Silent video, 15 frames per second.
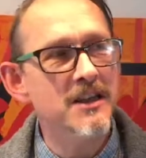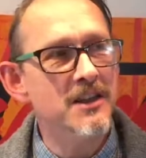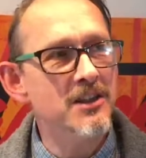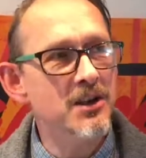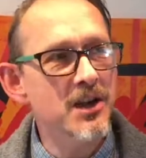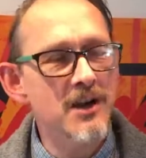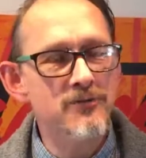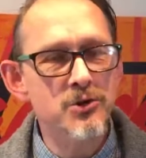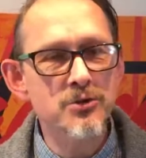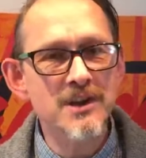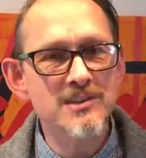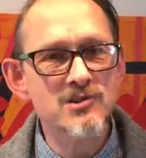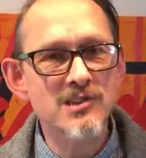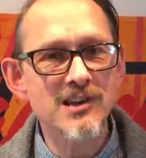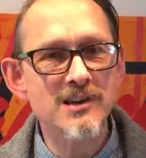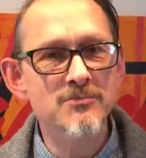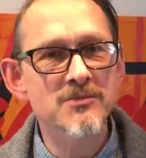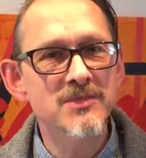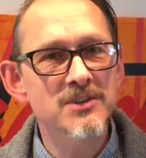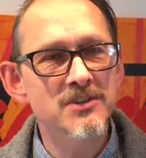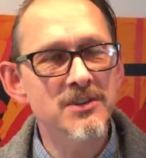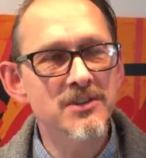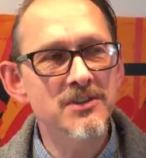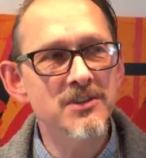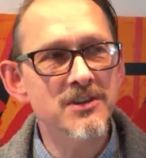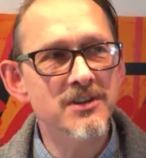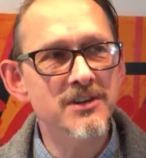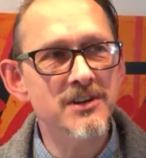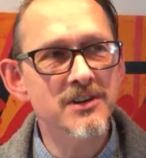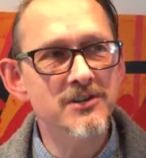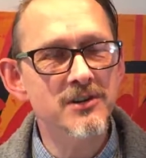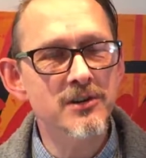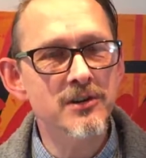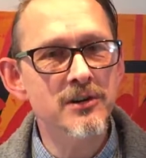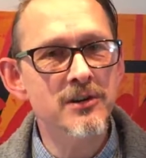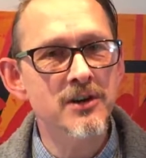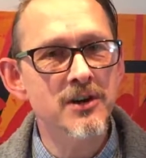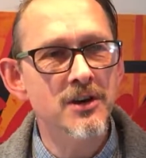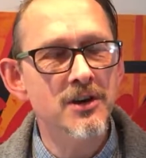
in the Cafe Grand Slam in Dudley,